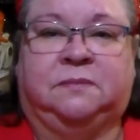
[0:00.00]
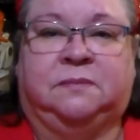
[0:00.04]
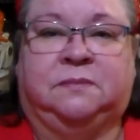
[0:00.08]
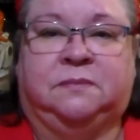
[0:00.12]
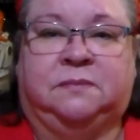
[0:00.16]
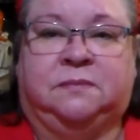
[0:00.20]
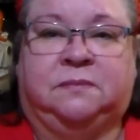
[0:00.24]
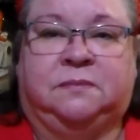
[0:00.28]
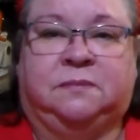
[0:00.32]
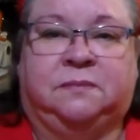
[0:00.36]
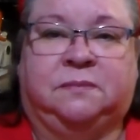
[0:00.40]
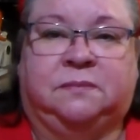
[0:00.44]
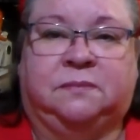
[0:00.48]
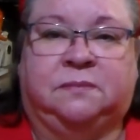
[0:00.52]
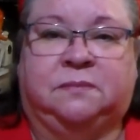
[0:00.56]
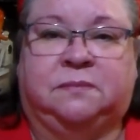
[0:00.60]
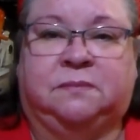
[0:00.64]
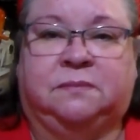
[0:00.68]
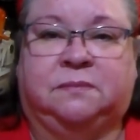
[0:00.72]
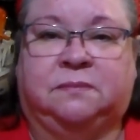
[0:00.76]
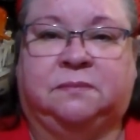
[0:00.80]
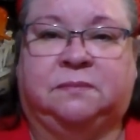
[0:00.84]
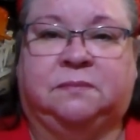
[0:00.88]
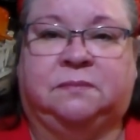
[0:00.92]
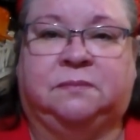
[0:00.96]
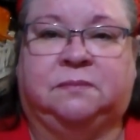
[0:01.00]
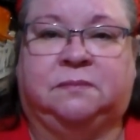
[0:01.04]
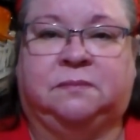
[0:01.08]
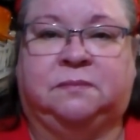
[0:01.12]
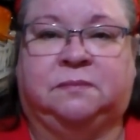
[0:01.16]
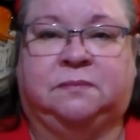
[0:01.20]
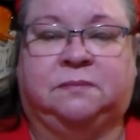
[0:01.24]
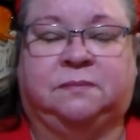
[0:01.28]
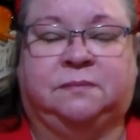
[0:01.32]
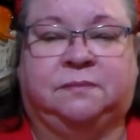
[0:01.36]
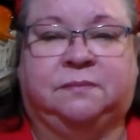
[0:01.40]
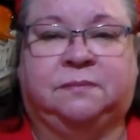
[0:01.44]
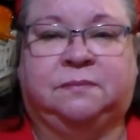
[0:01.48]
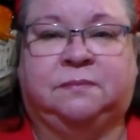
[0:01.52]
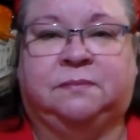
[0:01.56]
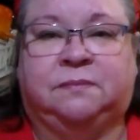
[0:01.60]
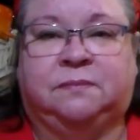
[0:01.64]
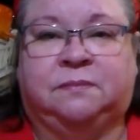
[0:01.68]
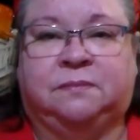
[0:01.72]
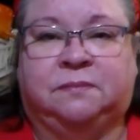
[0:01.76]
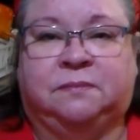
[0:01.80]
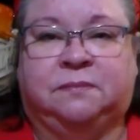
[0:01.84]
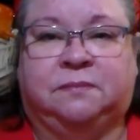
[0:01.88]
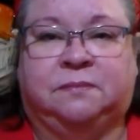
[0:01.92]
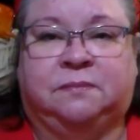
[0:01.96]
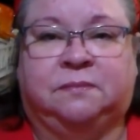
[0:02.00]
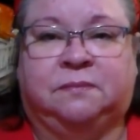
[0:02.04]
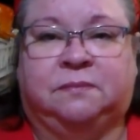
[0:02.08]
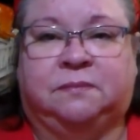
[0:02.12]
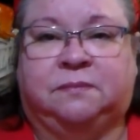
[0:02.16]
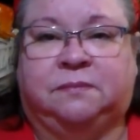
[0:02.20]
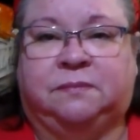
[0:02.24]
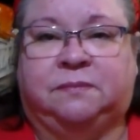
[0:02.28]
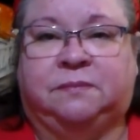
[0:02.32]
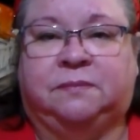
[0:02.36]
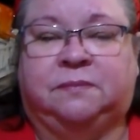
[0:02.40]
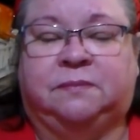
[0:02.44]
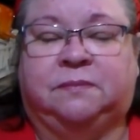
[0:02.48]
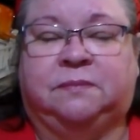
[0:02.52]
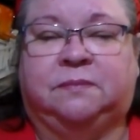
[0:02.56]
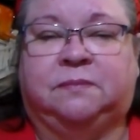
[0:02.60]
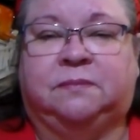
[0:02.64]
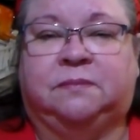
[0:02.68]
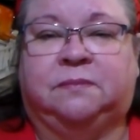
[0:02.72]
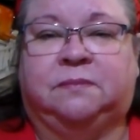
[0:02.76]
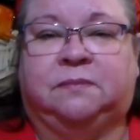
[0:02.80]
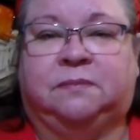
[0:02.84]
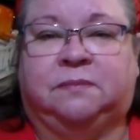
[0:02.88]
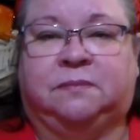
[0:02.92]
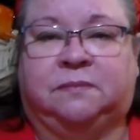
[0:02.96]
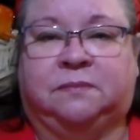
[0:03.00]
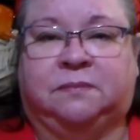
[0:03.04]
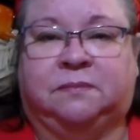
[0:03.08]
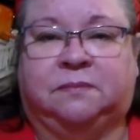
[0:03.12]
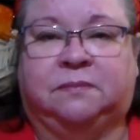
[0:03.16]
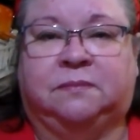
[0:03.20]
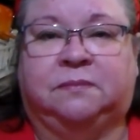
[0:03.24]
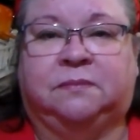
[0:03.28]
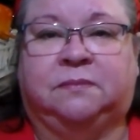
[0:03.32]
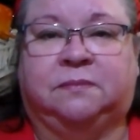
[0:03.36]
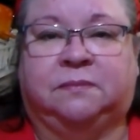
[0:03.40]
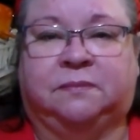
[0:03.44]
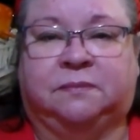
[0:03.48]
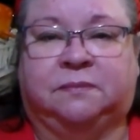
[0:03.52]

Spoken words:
(not speaking)